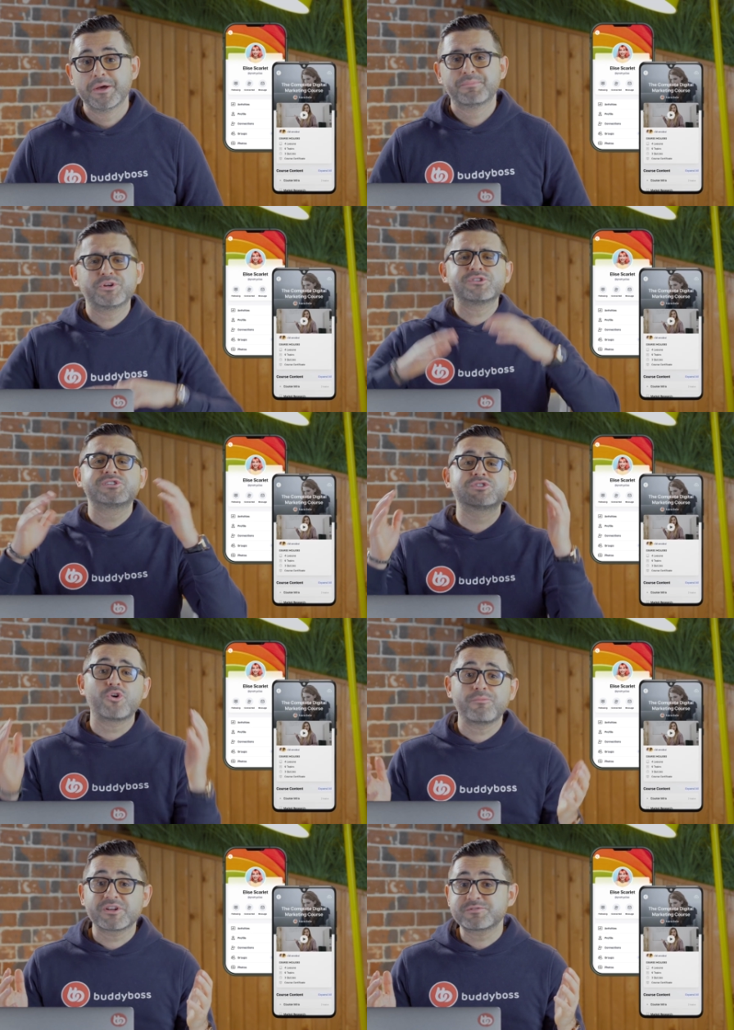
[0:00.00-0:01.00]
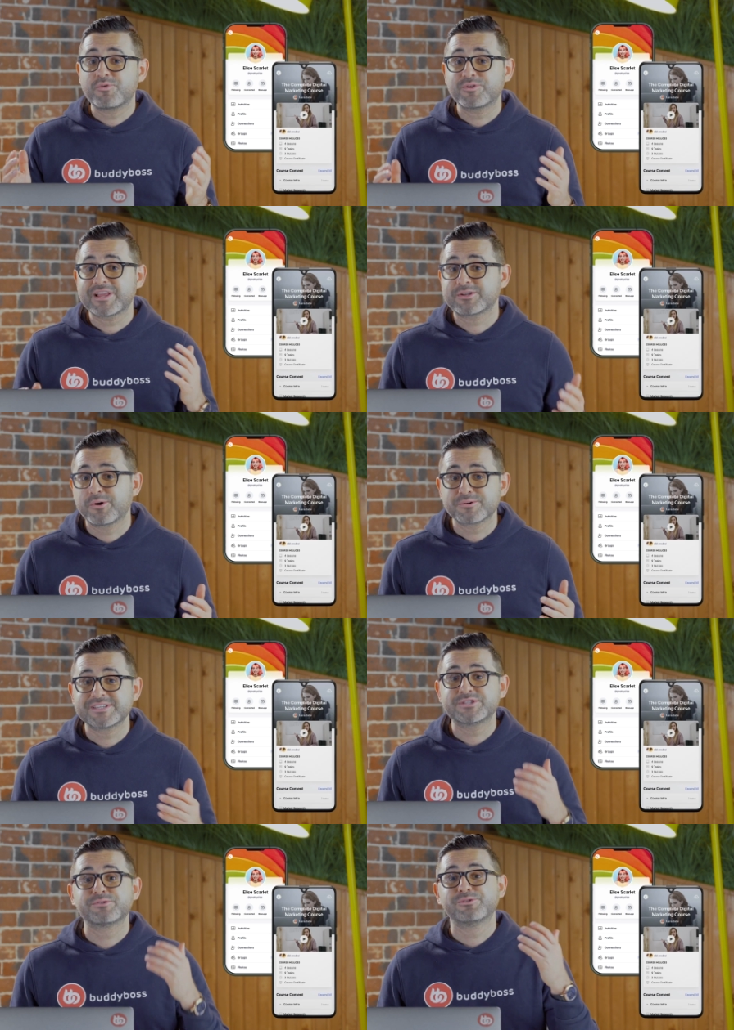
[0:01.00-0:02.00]
But there's so much more that goes
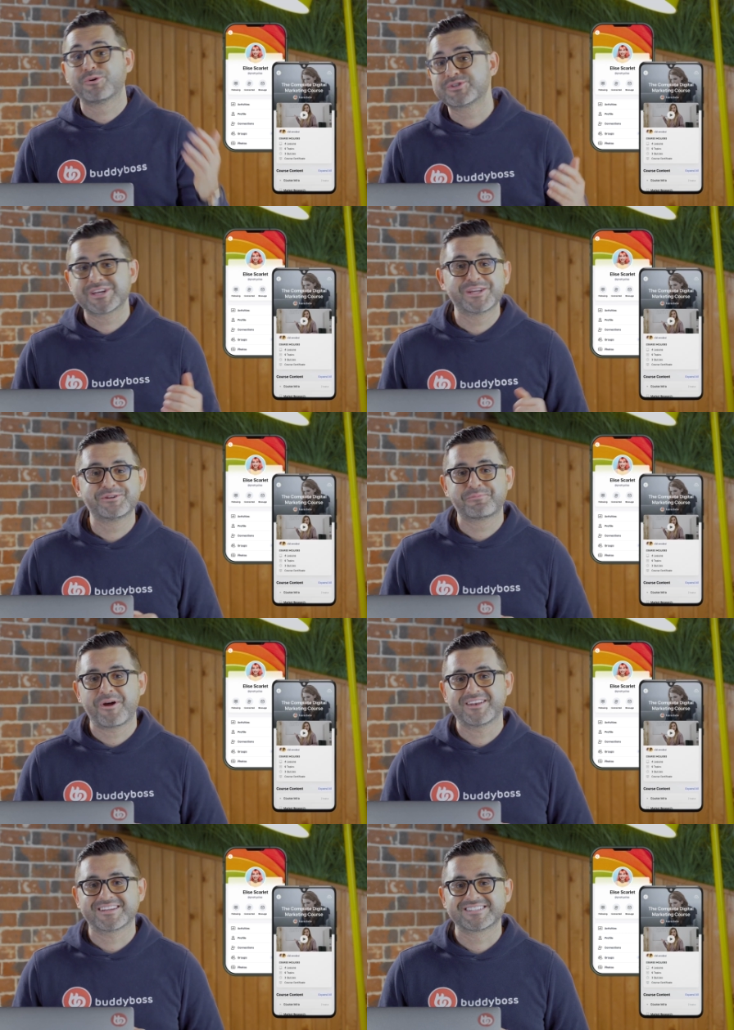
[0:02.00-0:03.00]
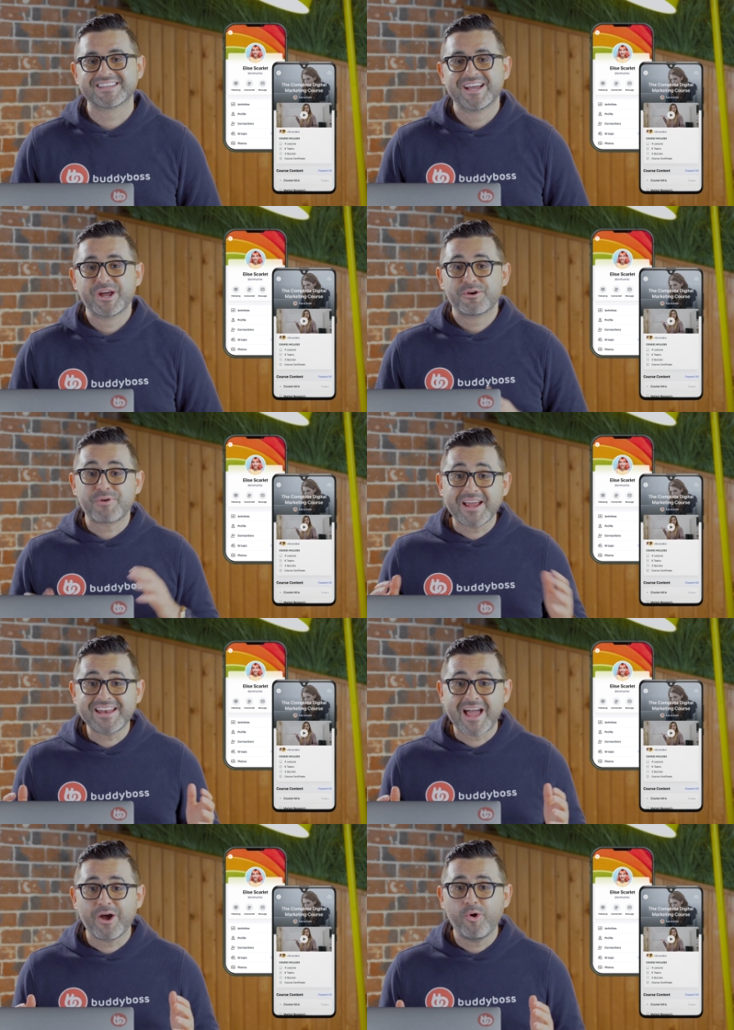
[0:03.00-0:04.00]
into launching a new product. Right
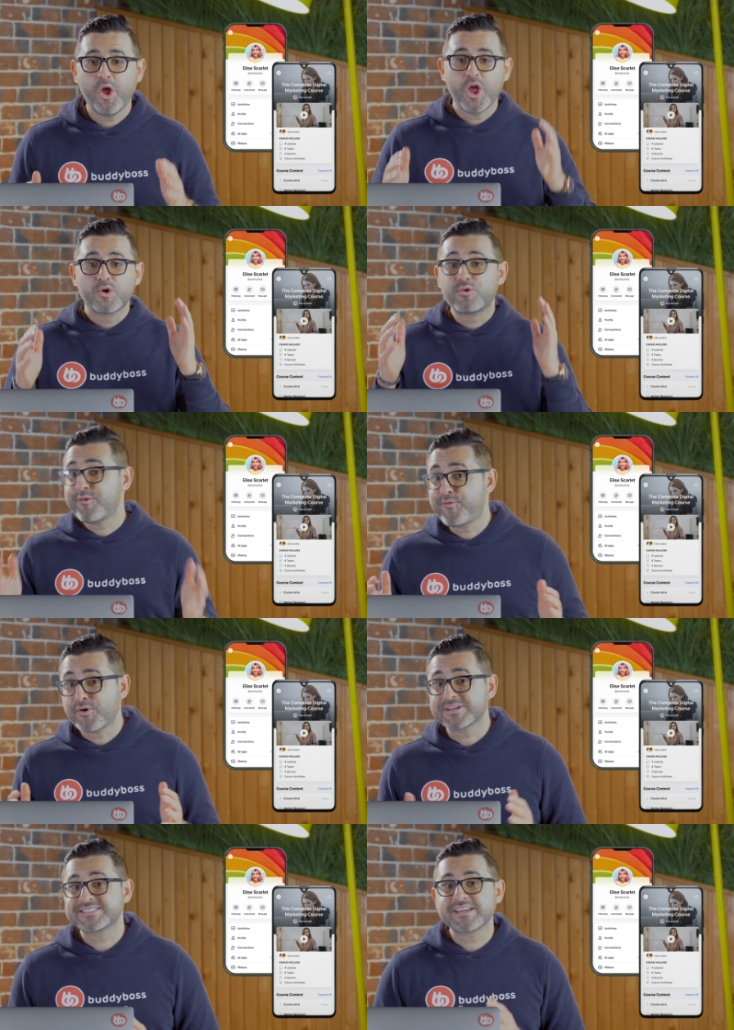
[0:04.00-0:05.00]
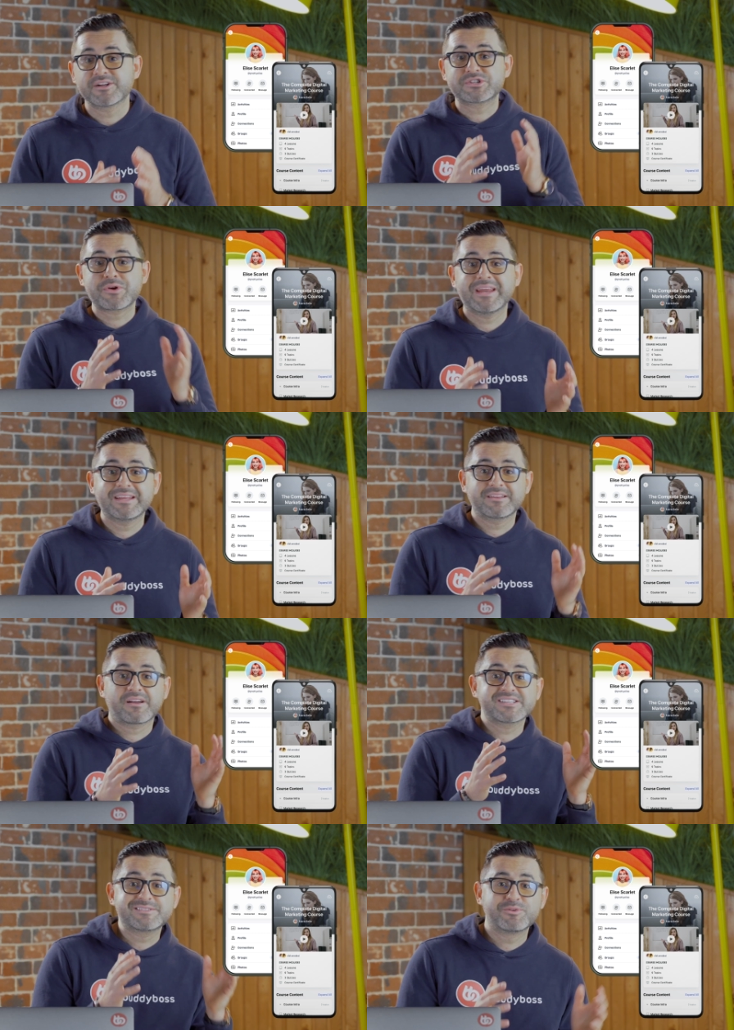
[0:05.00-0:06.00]
now, we're focusing on training the
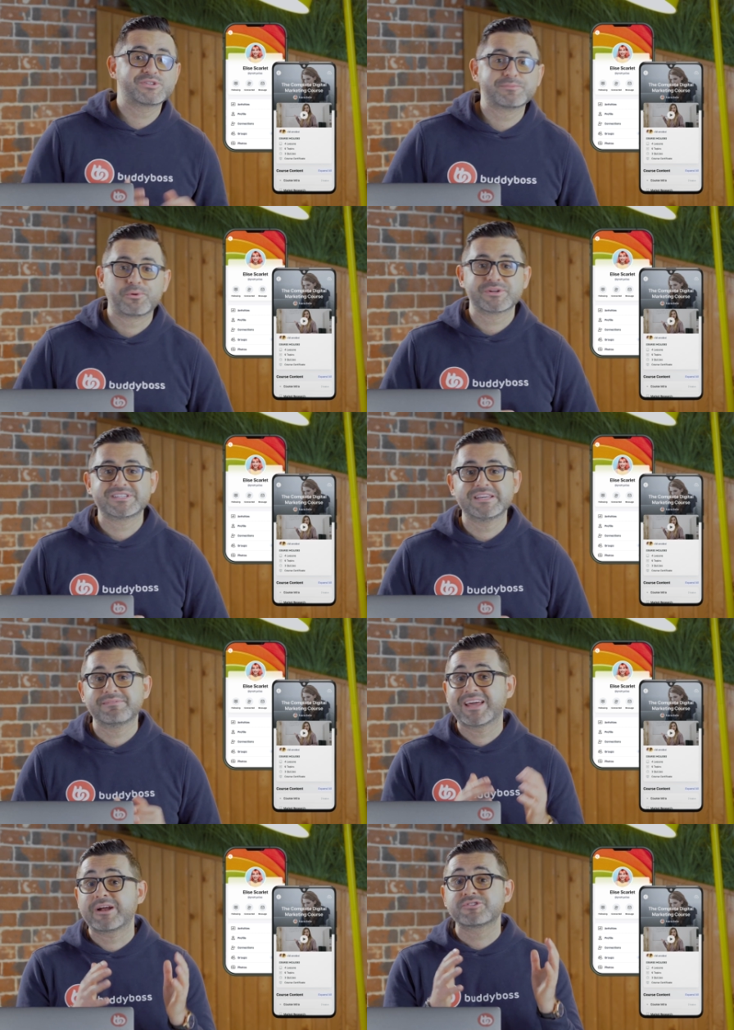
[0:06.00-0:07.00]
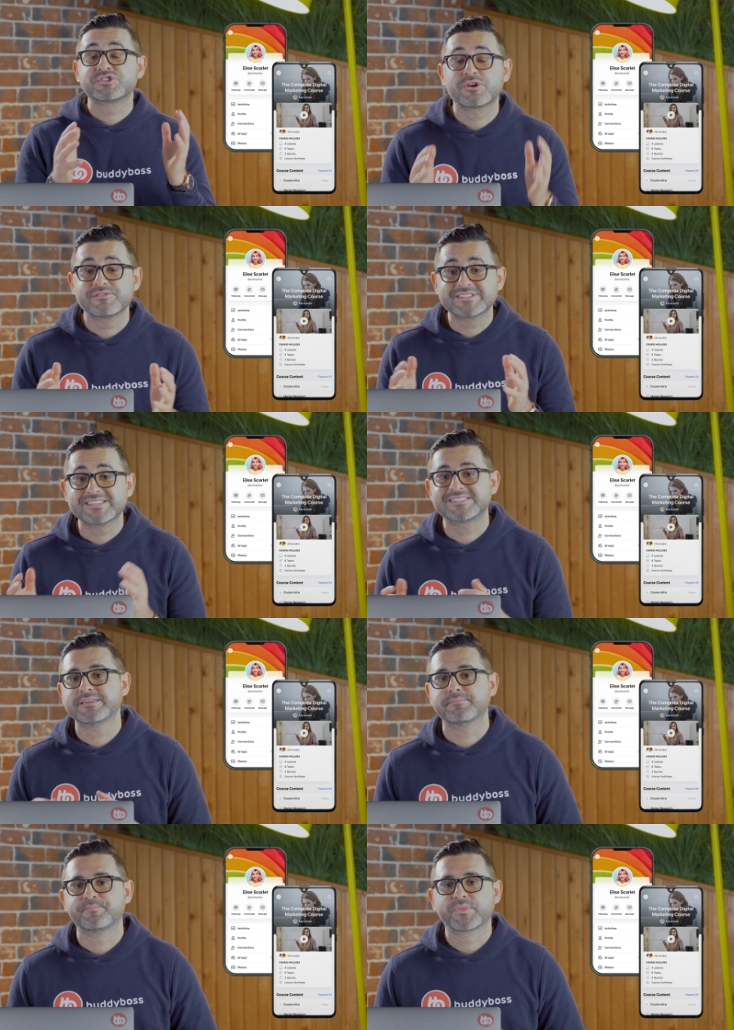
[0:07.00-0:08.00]
customer support team and our services
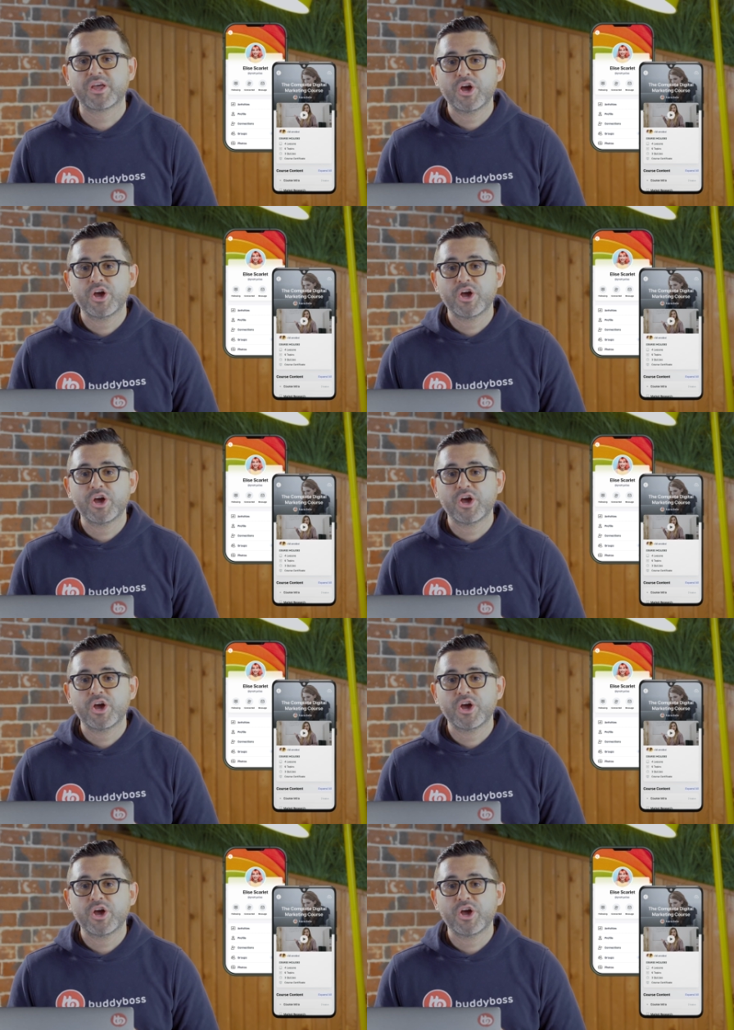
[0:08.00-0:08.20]
team.